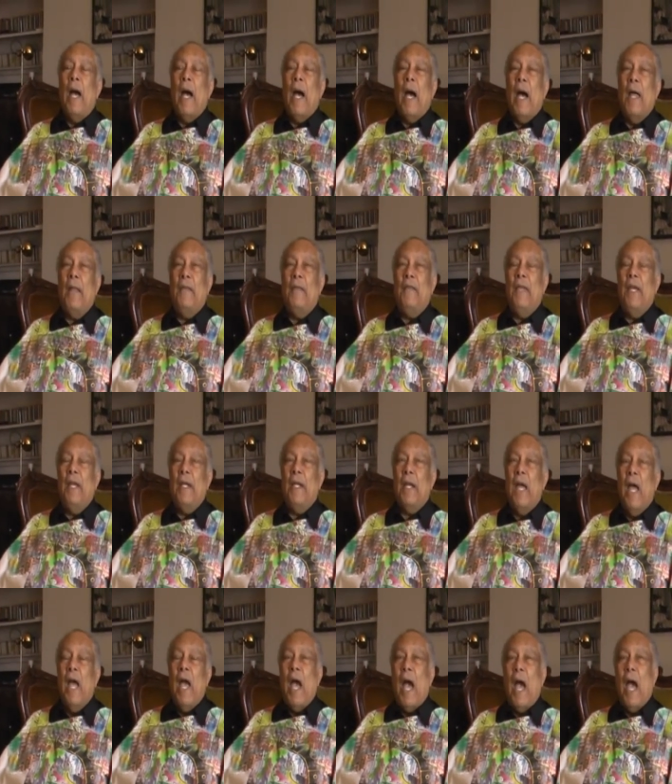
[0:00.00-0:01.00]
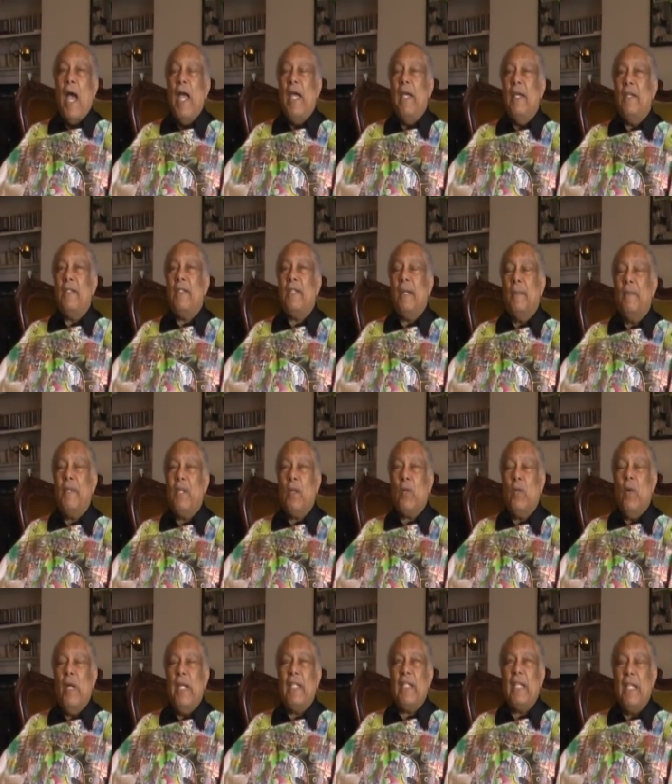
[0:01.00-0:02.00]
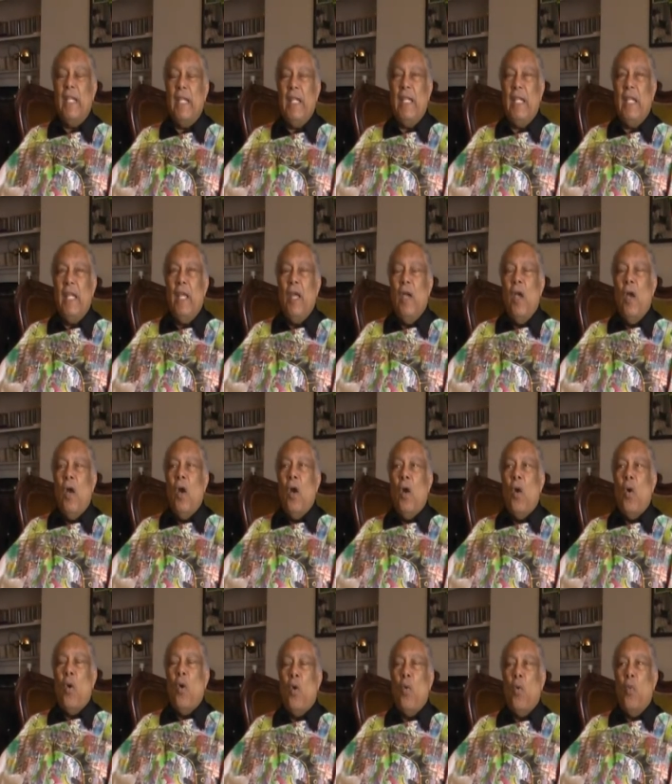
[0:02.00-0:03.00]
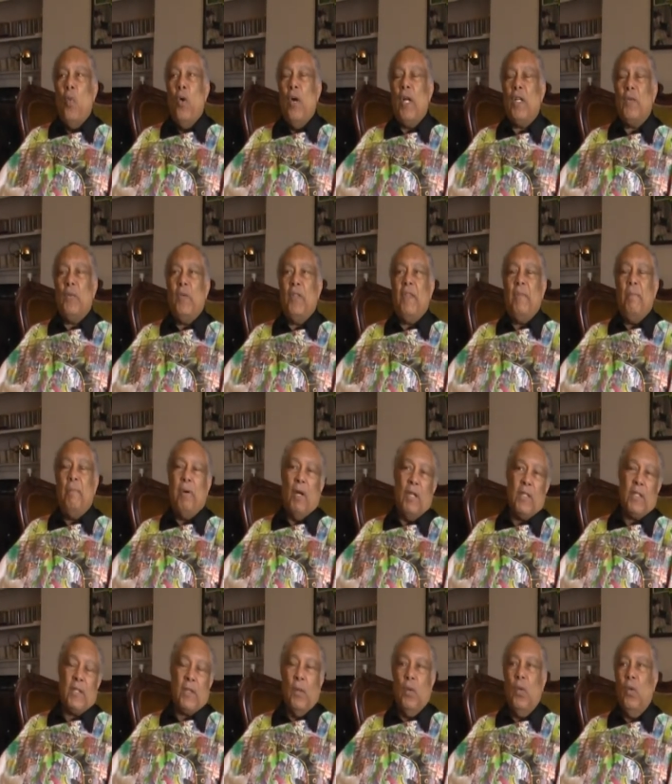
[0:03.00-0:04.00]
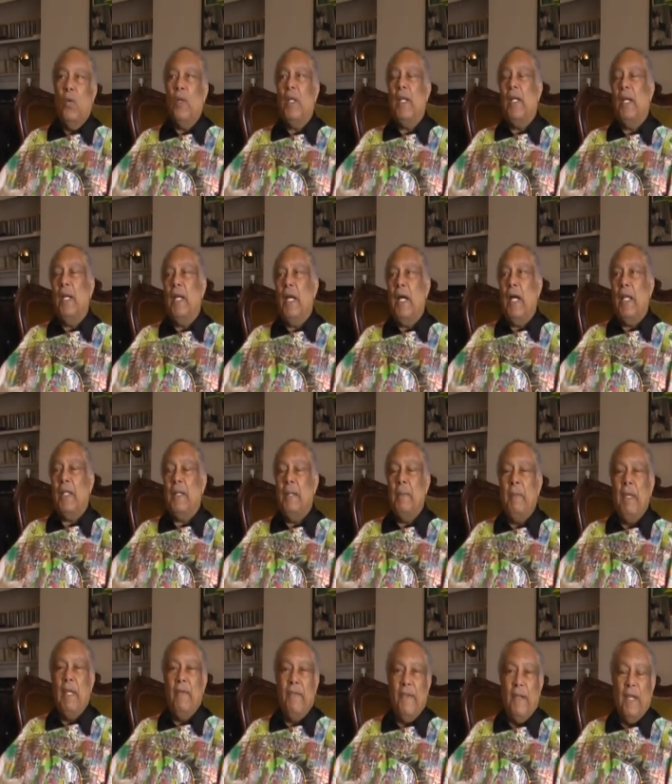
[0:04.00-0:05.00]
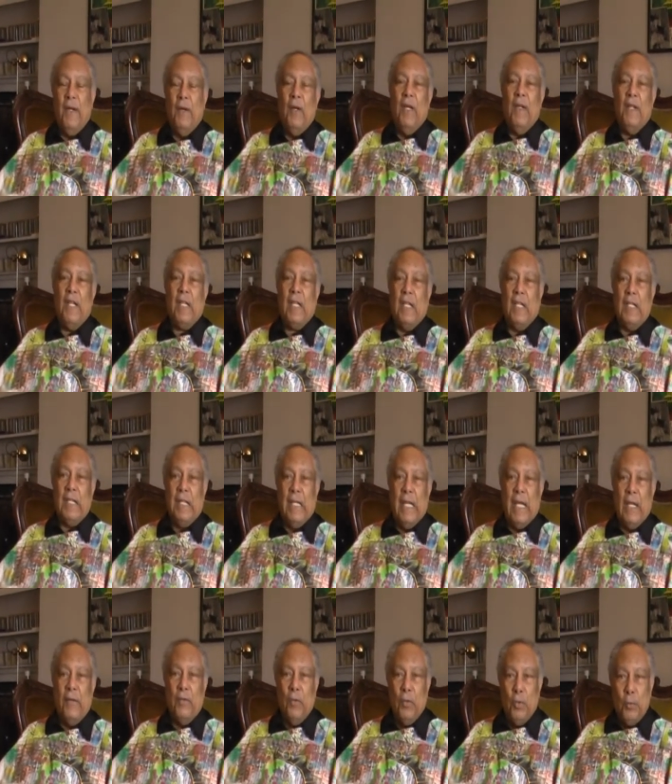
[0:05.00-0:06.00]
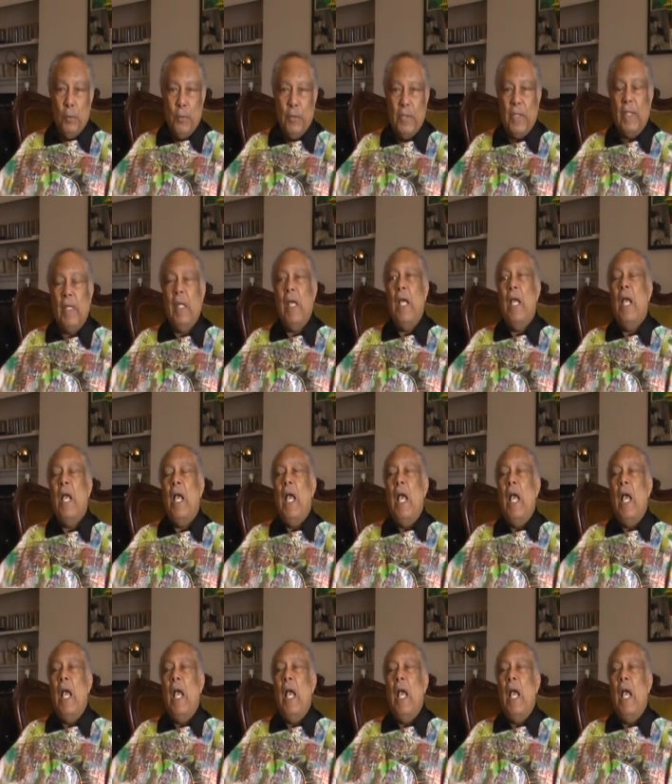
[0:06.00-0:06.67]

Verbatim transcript: and then I subsequently worked with Boscoe Holder at the Mayfair the mm-hmm. candlelight Rooms, mm-hmm.